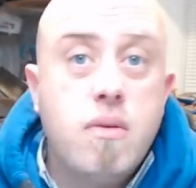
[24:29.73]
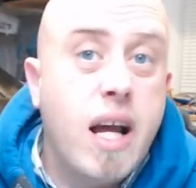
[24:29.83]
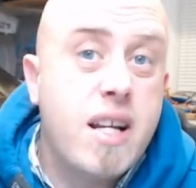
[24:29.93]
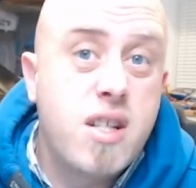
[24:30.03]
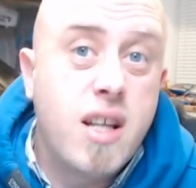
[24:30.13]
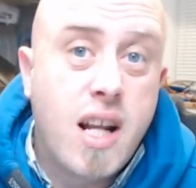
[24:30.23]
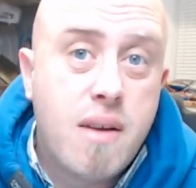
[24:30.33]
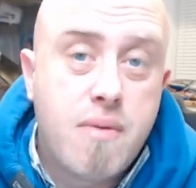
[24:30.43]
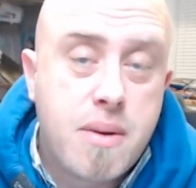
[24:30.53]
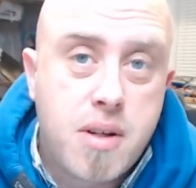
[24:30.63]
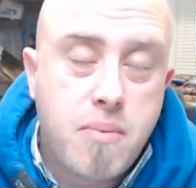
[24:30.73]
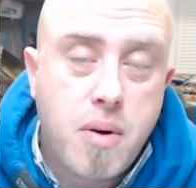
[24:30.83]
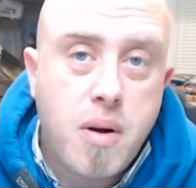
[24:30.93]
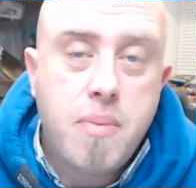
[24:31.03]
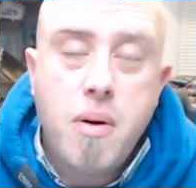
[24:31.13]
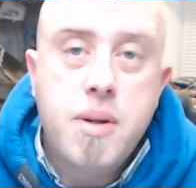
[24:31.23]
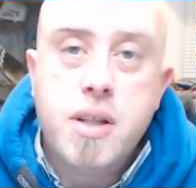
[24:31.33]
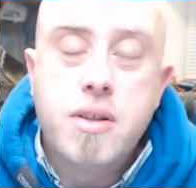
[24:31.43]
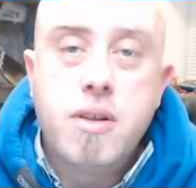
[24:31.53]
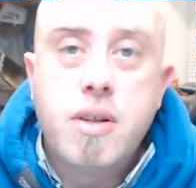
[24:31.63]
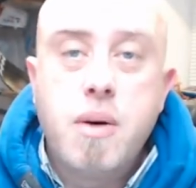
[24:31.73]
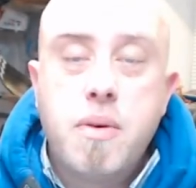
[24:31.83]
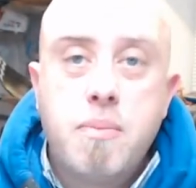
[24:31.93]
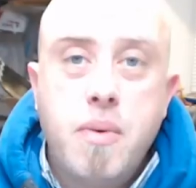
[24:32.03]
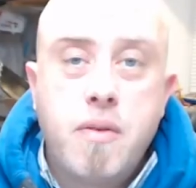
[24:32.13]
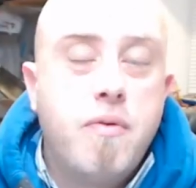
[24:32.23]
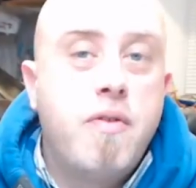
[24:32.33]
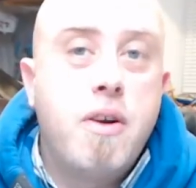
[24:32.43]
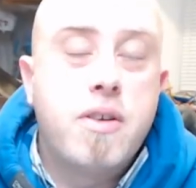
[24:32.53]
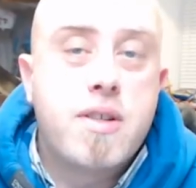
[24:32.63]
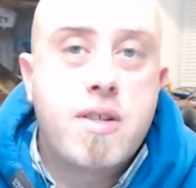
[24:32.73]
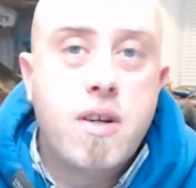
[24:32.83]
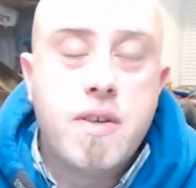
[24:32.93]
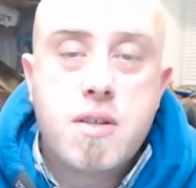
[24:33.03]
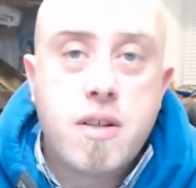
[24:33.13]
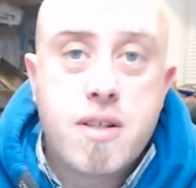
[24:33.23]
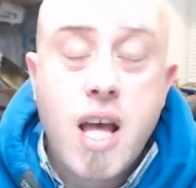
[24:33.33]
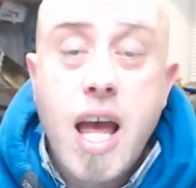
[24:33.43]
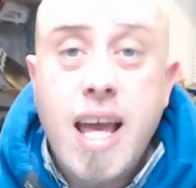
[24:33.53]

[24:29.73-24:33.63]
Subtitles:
actually the Cloud Raptor, I probably didn't do that one a very good service because